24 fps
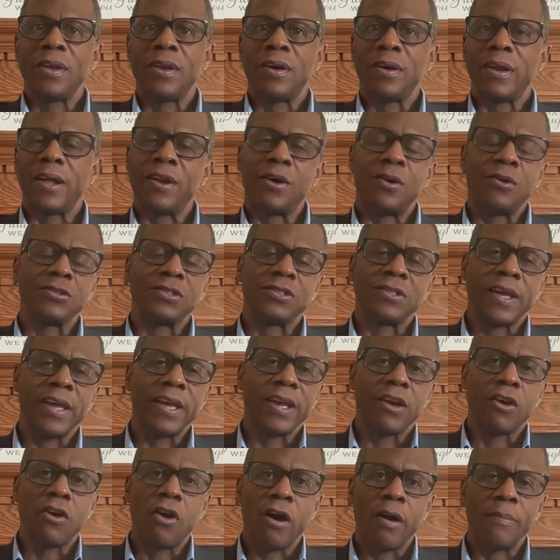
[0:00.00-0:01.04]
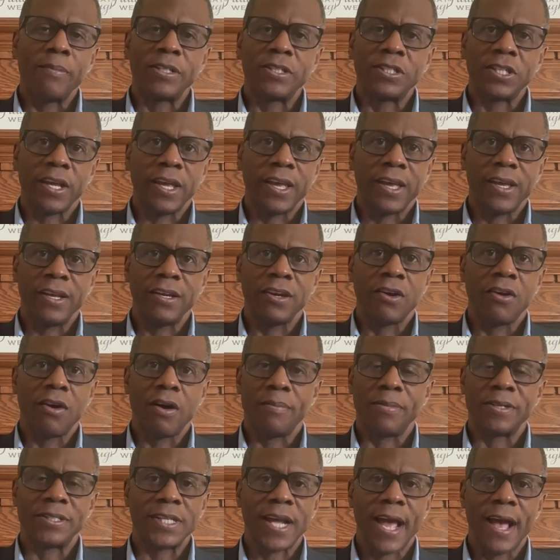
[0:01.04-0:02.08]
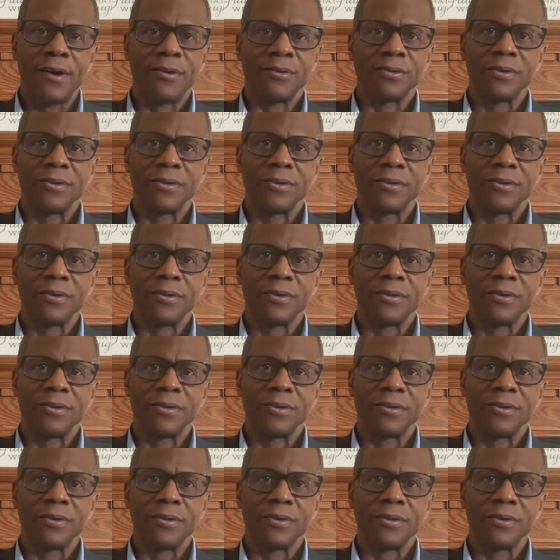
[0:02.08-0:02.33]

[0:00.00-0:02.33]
That old saying, garbage in, garbage out,